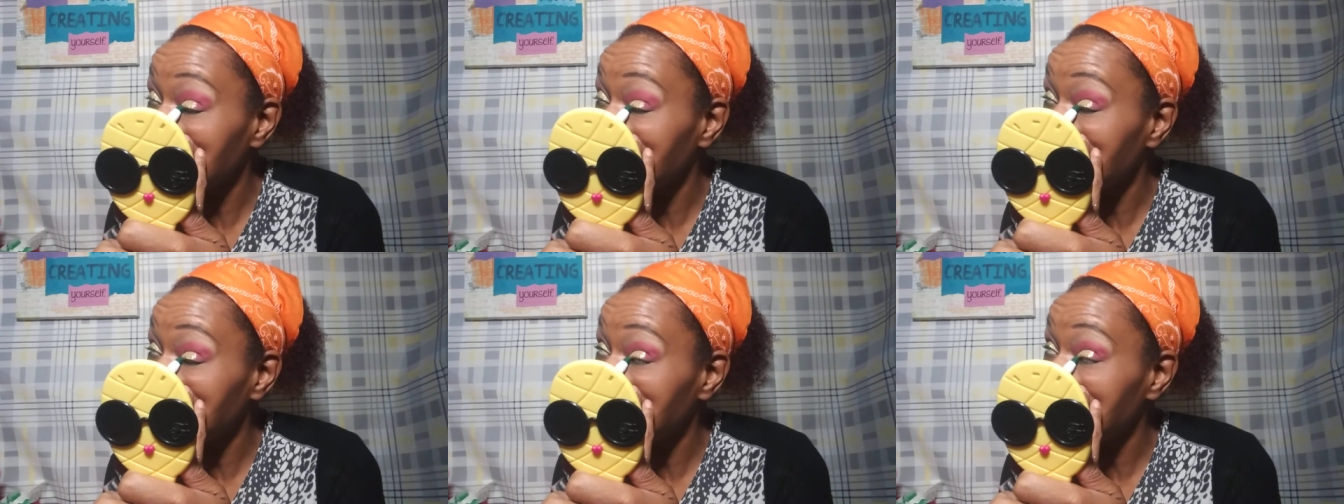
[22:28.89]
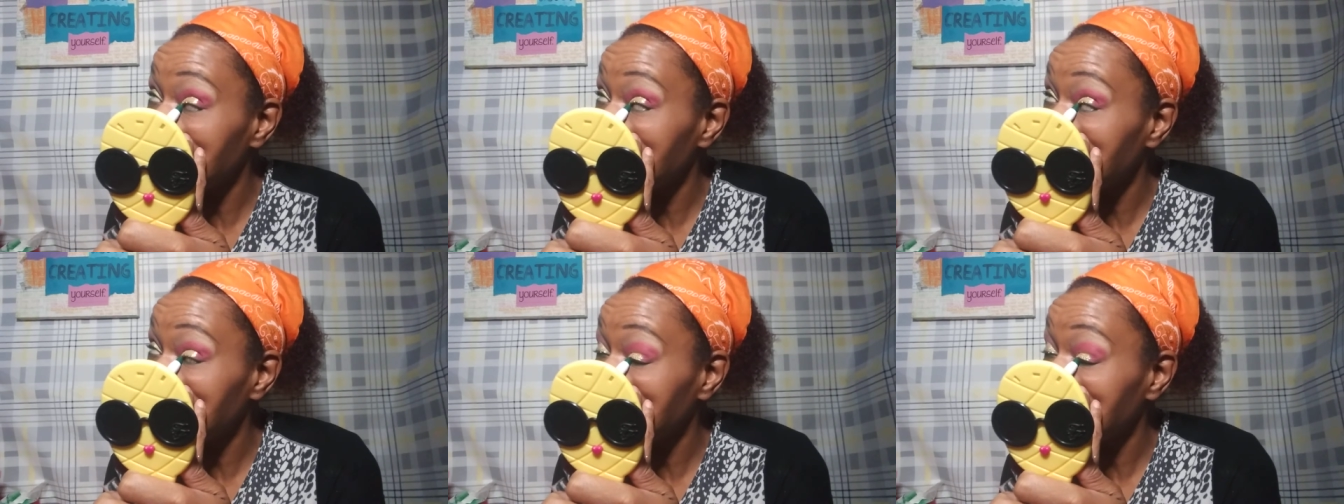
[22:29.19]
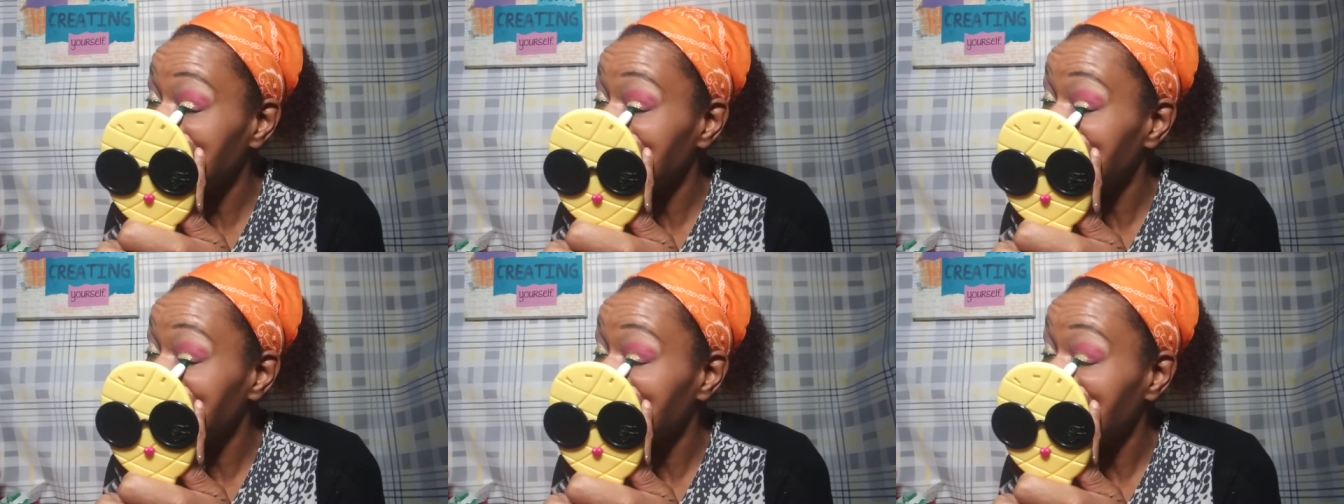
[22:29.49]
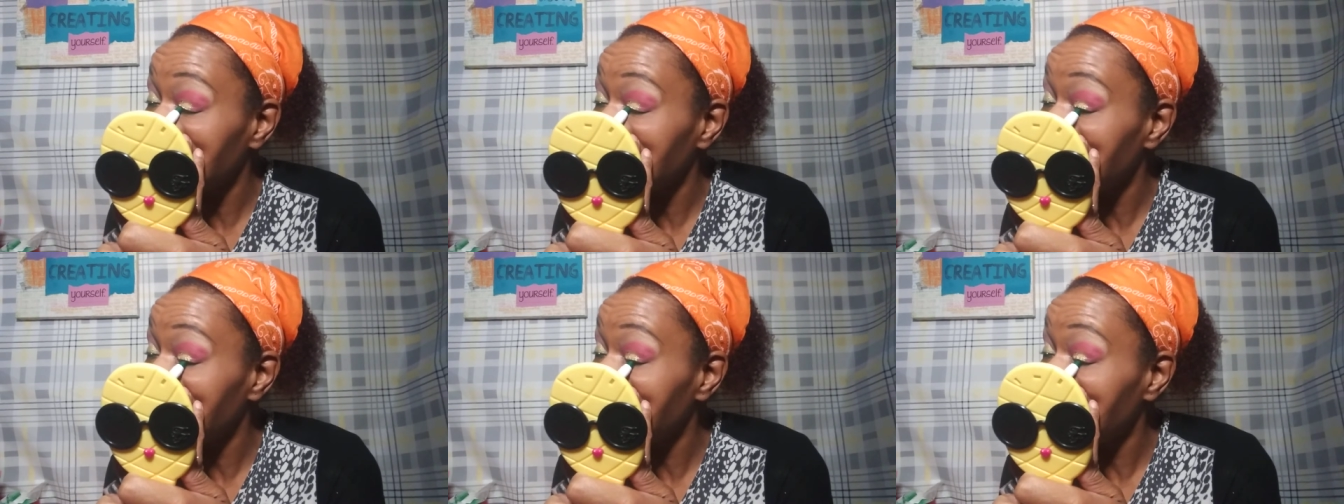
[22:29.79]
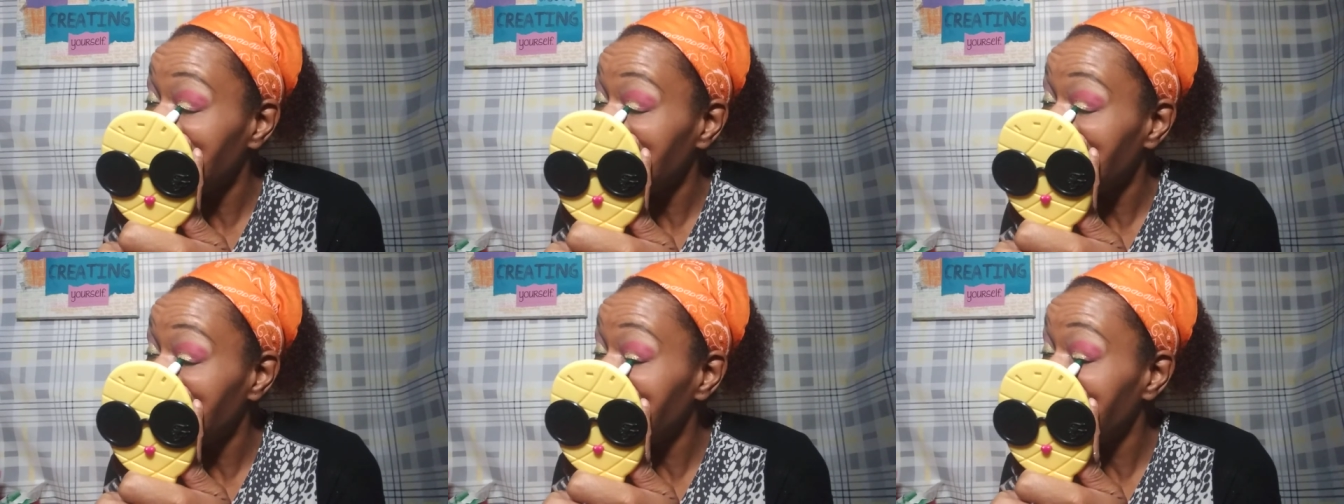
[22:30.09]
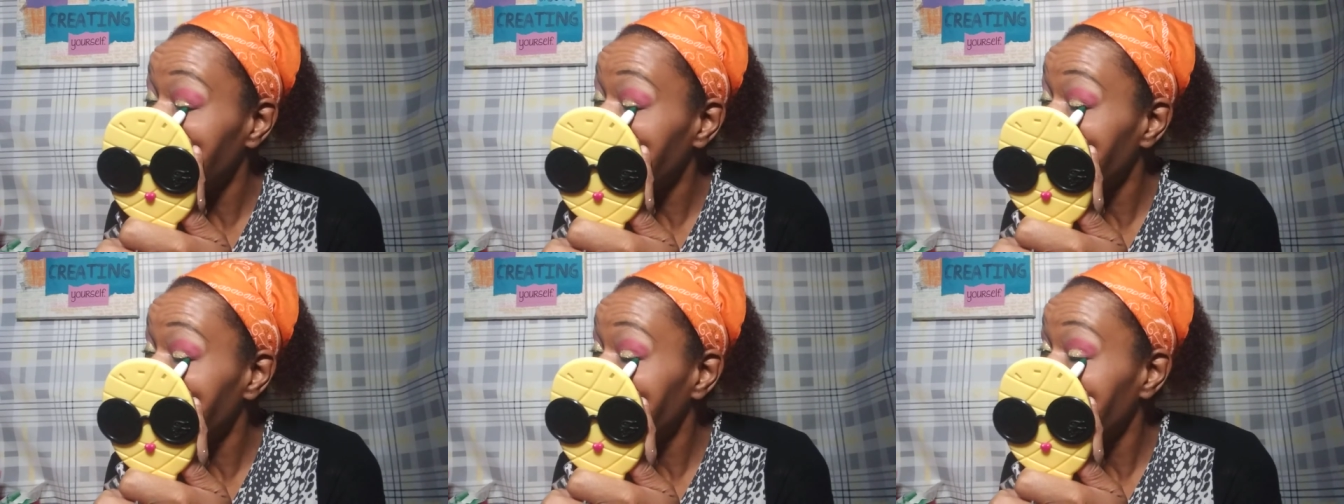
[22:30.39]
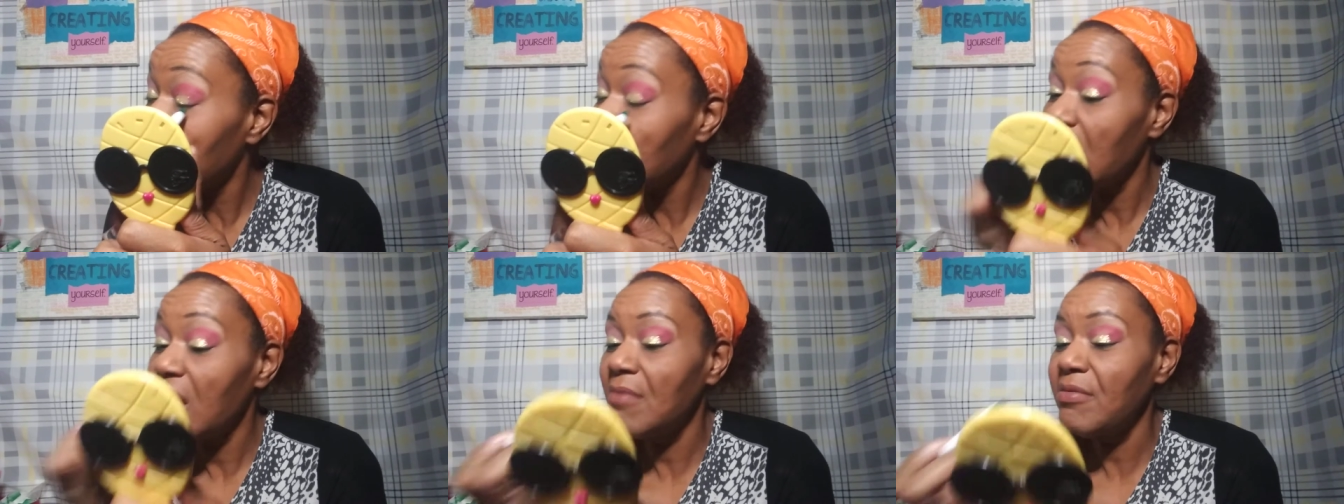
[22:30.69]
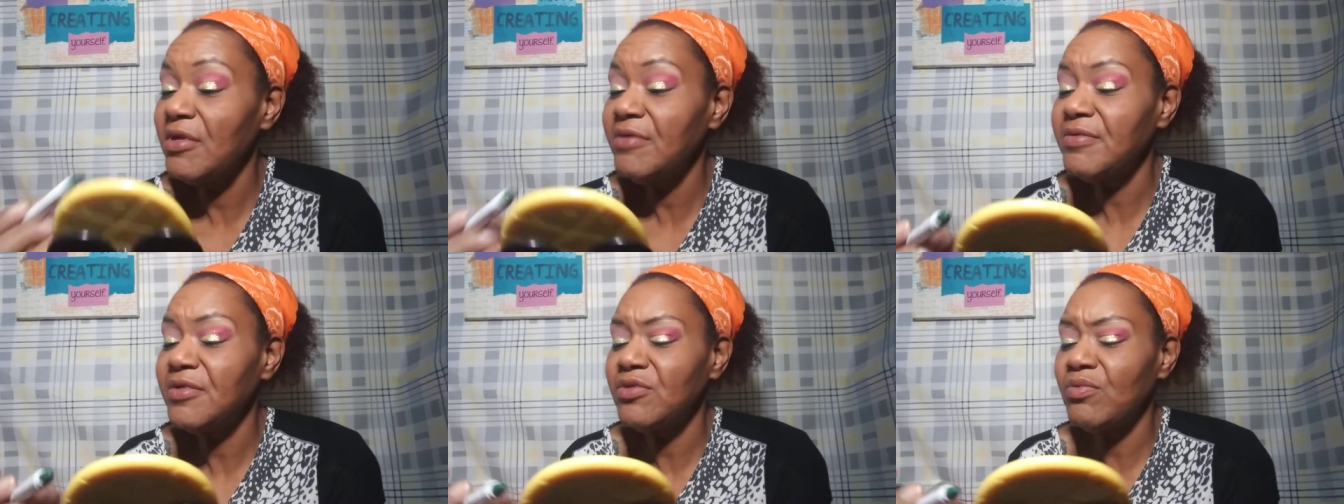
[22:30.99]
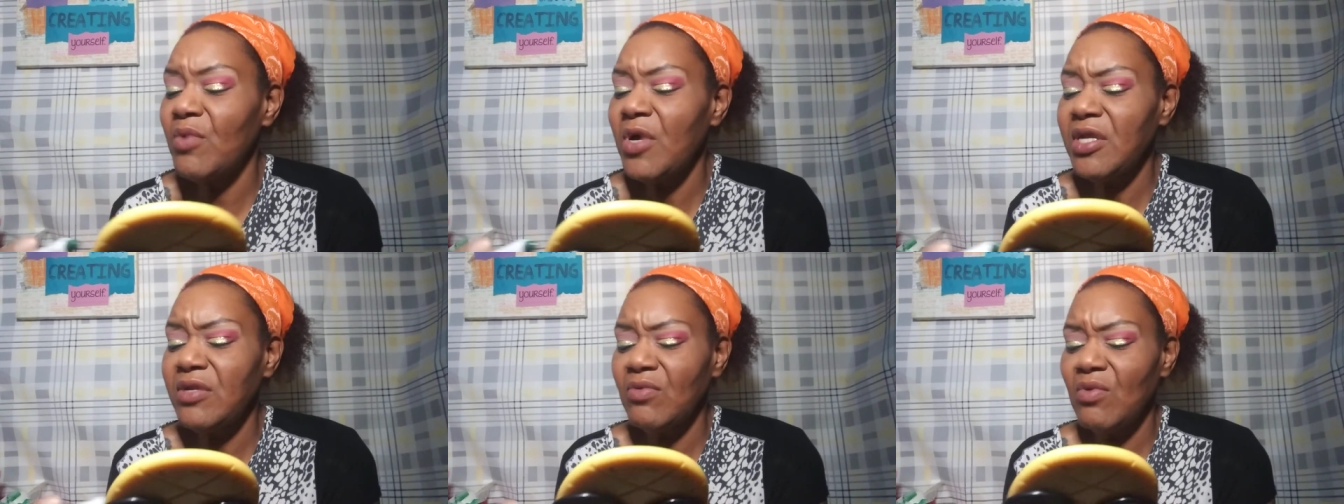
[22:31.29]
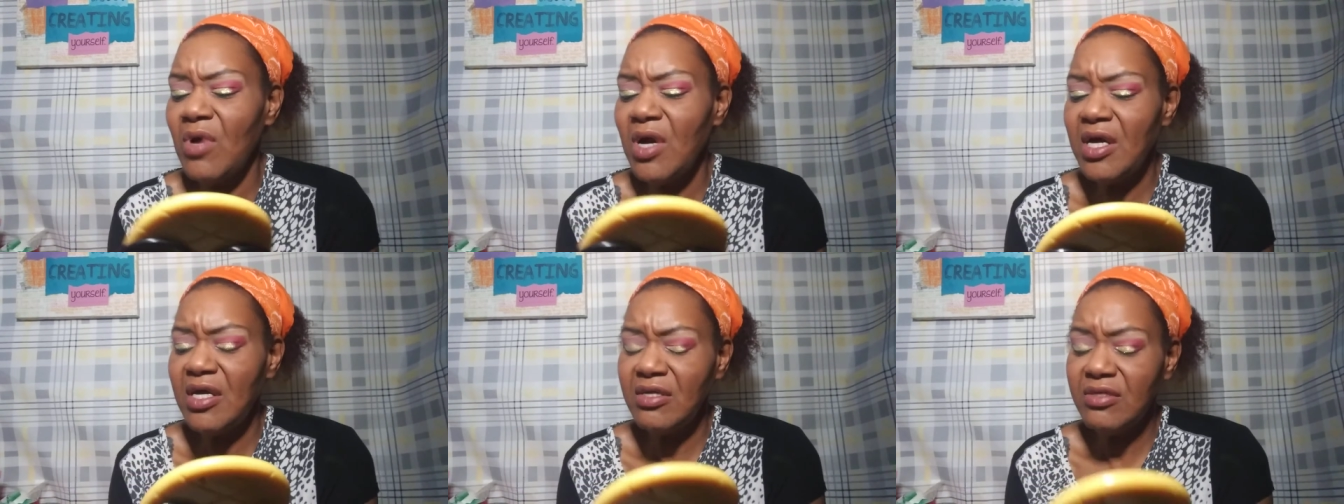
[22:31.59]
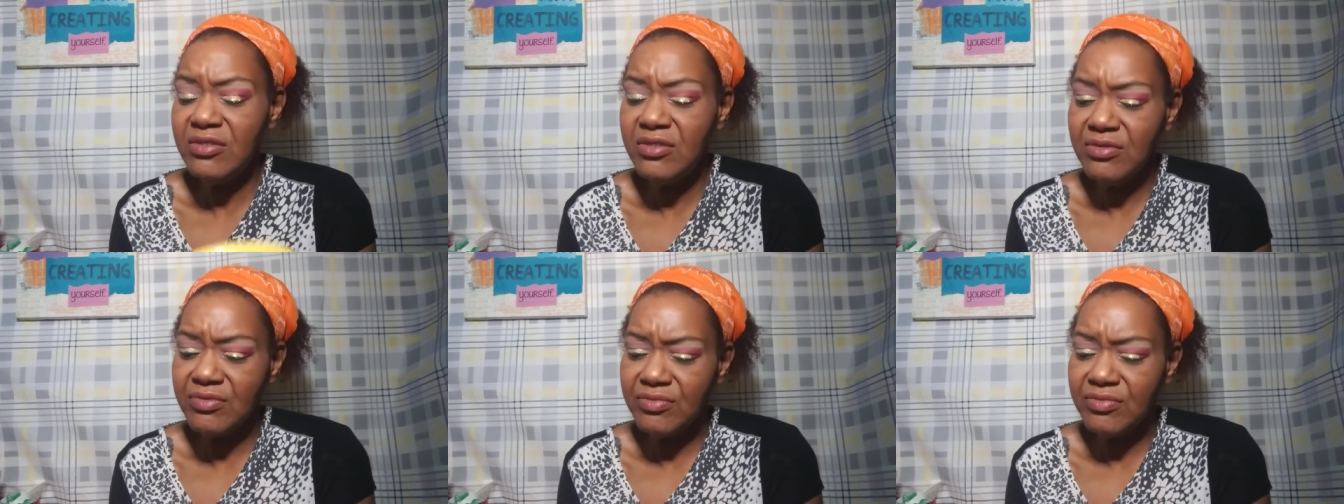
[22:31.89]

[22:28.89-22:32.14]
with this, I believe it's Wet n Wild.